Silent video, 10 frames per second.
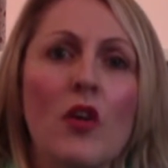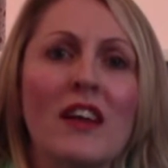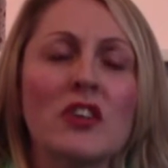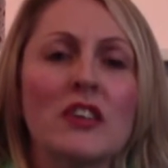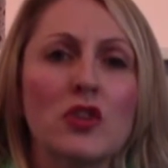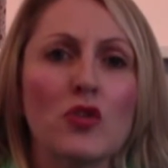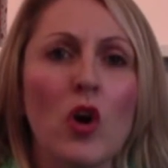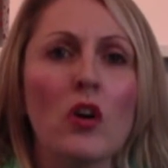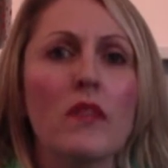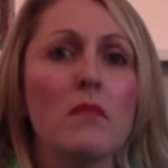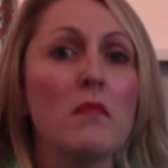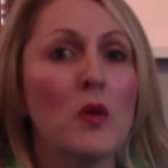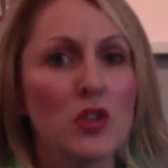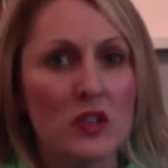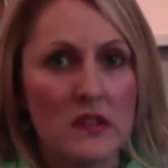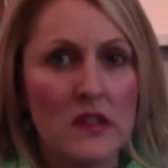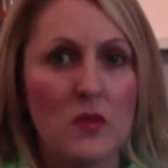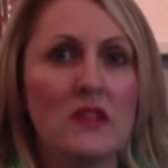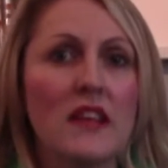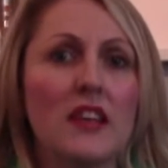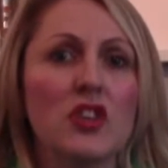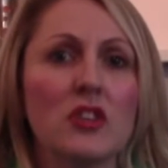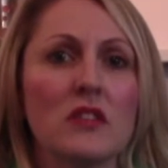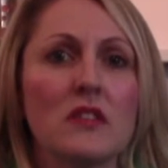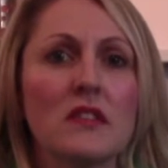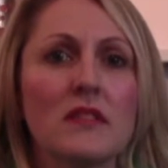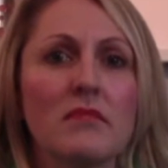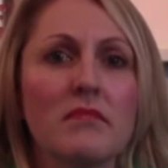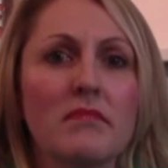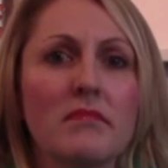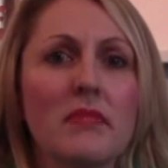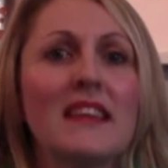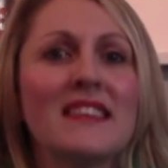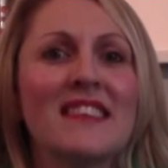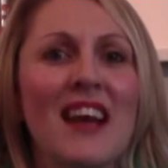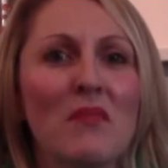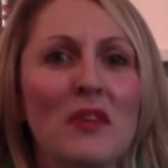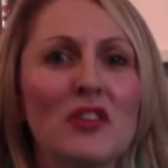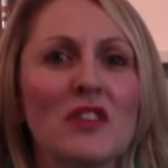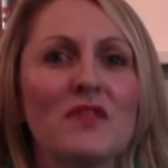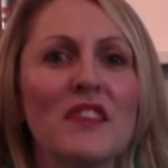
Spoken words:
are actually stronger than motion associations. Please see our motion